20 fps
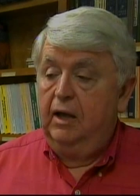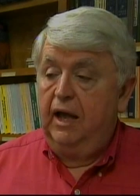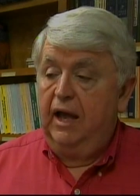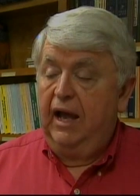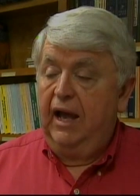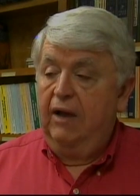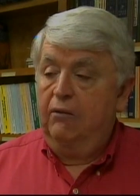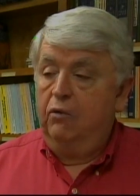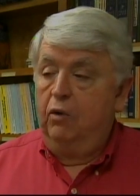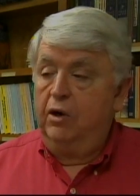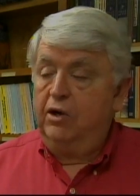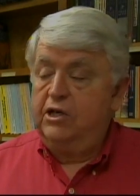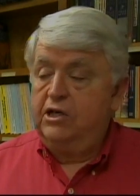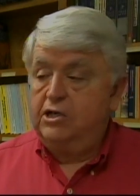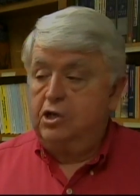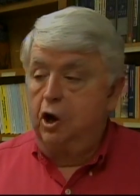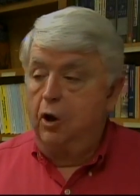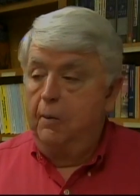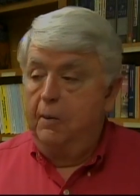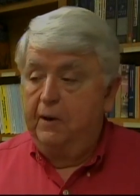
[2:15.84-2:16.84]
And we're
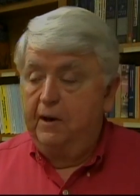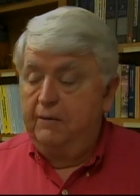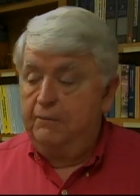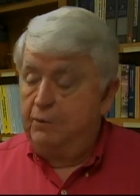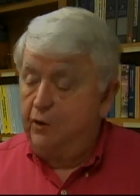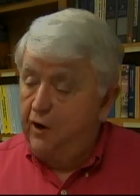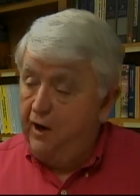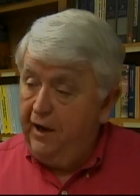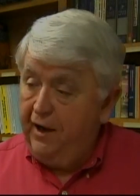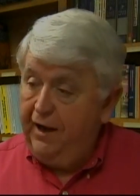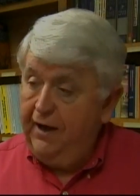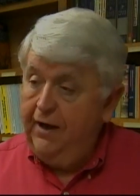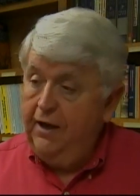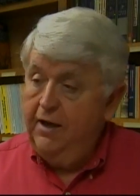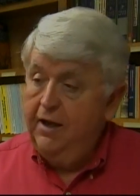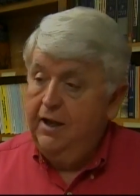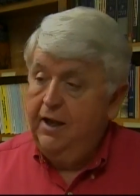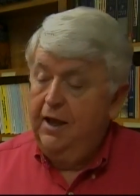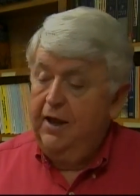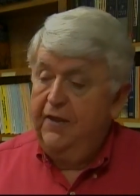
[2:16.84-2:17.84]
just hoping and praying
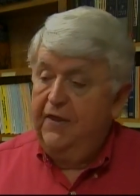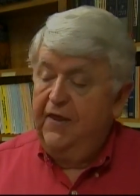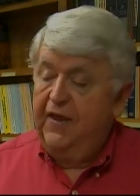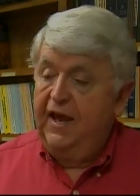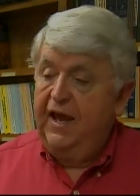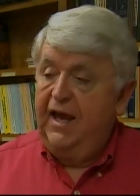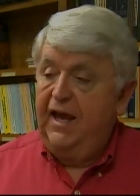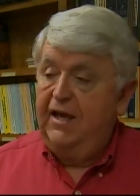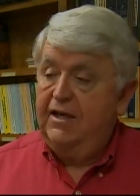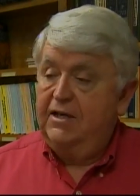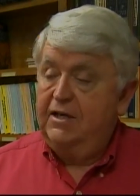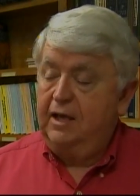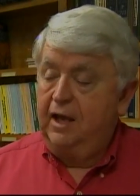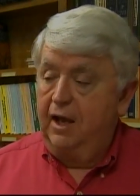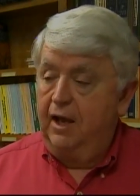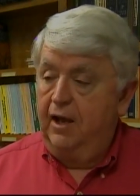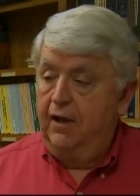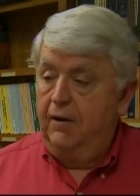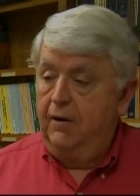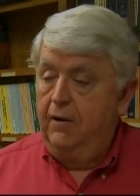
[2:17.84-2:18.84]
that
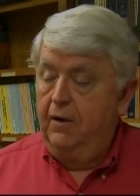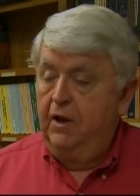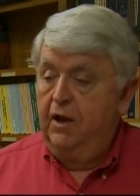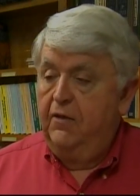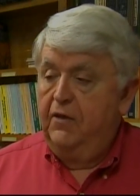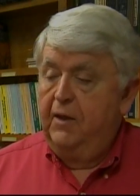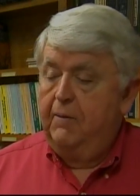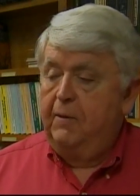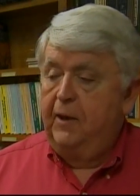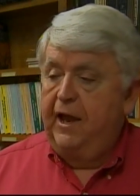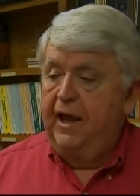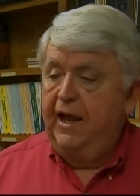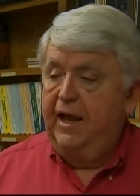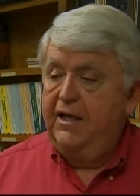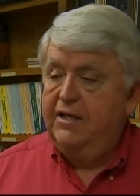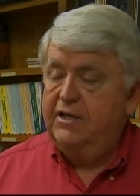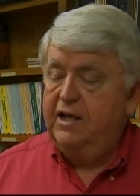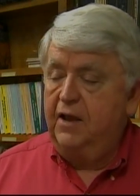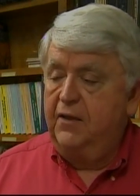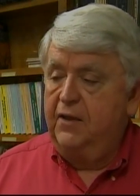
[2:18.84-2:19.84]
uh, the
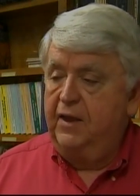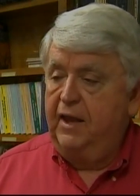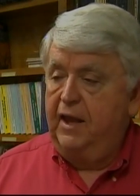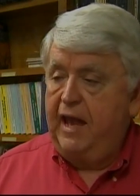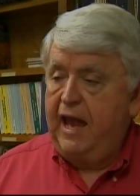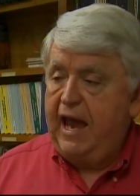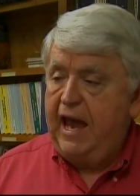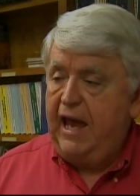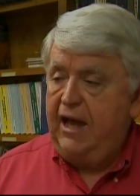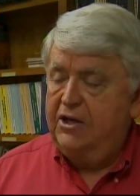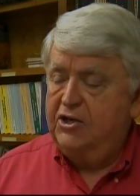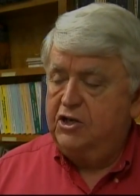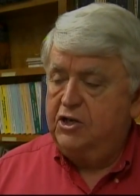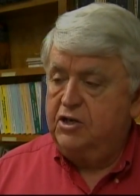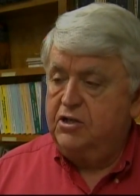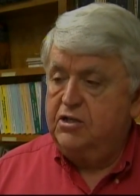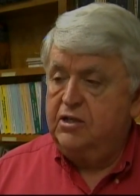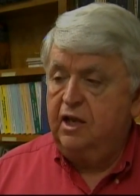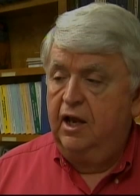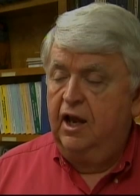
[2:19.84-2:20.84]
plans and the
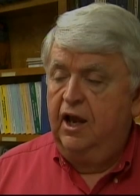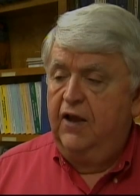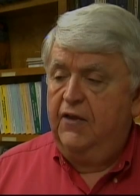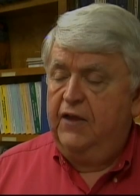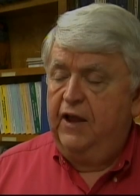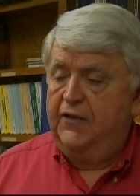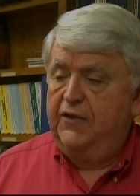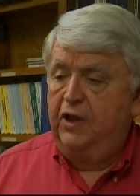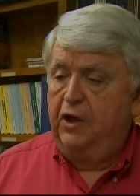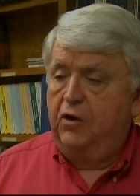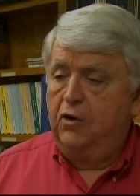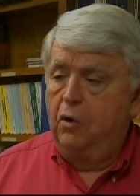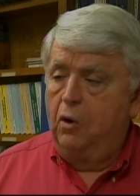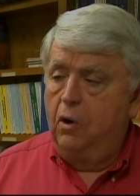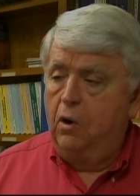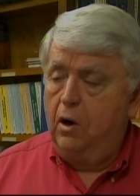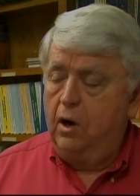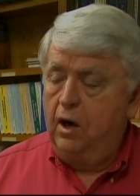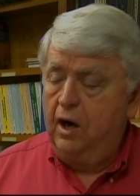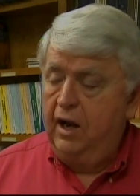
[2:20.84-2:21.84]
actions that the
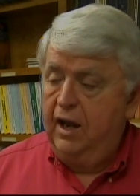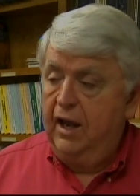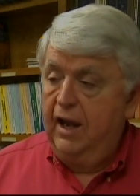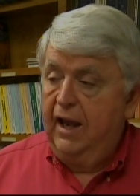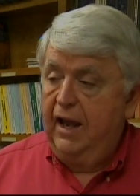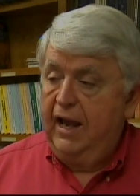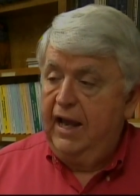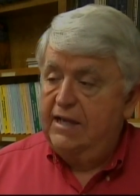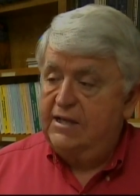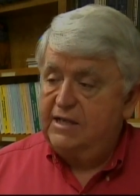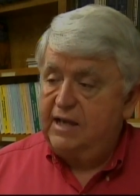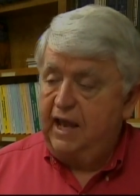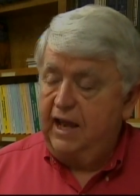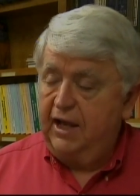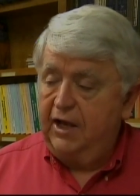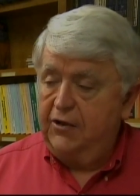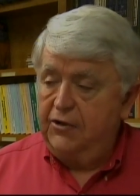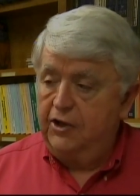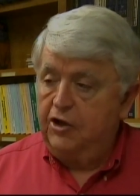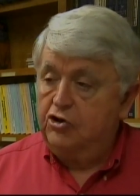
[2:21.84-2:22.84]
Corps has
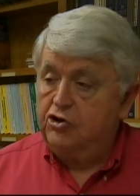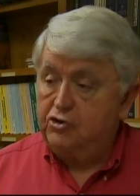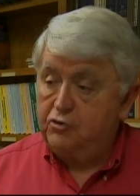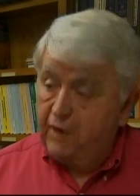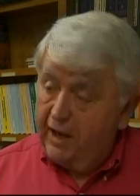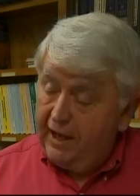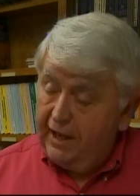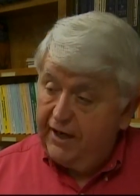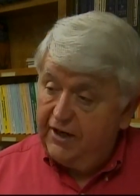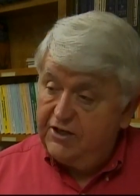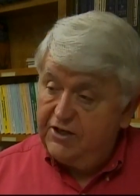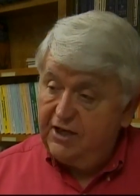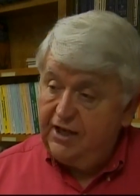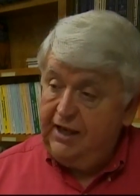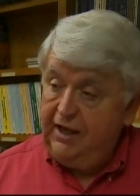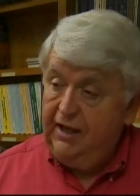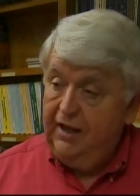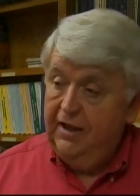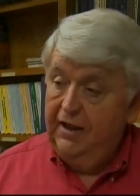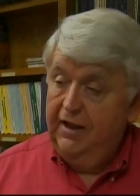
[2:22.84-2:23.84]
taken, their
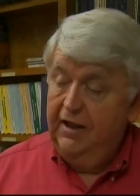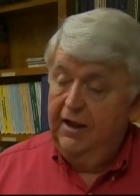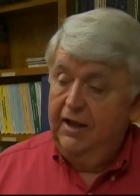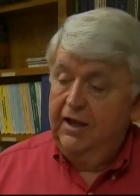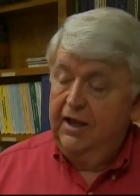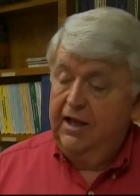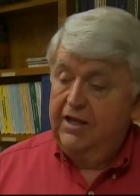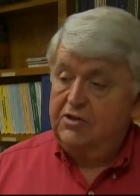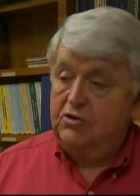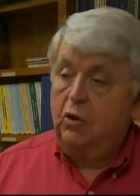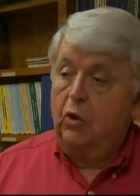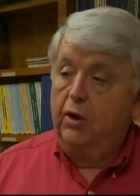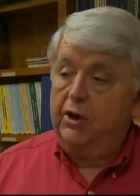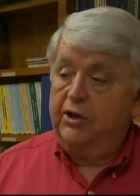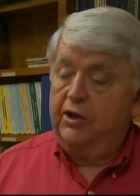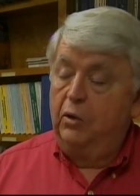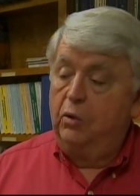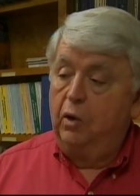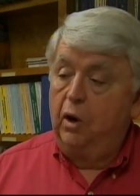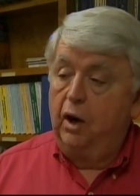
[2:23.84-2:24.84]
strategy, is going
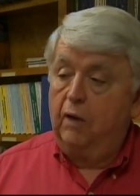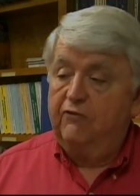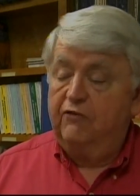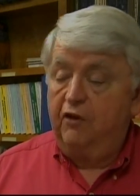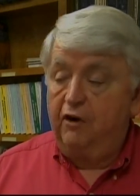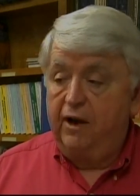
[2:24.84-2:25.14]
to work.